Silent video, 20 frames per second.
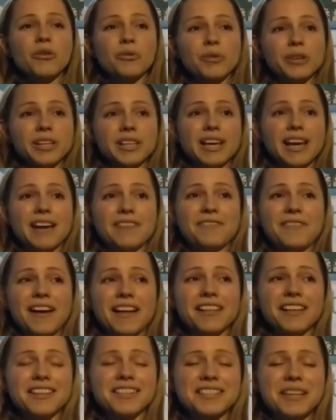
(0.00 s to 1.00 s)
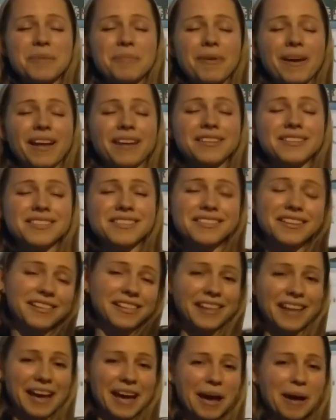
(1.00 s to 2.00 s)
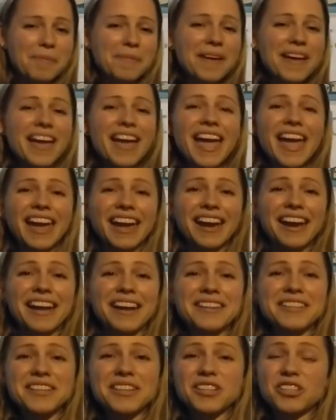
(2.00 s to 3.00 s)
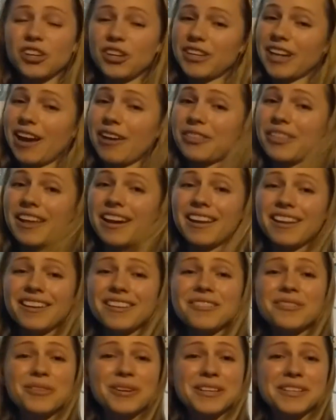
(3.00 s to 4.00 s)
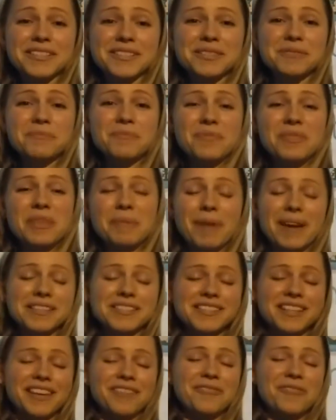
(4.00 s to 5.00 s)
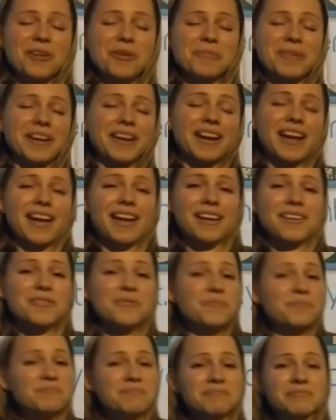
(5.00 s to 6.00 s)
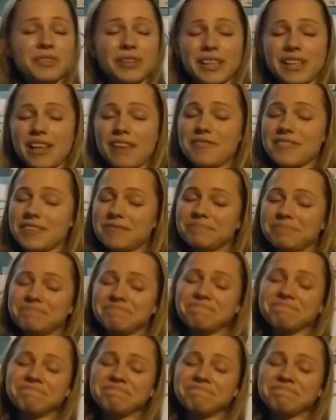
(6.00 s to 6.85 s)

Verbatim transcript: really I fell into Bent's lap, and turned out that it was the best thing for me and I really love it.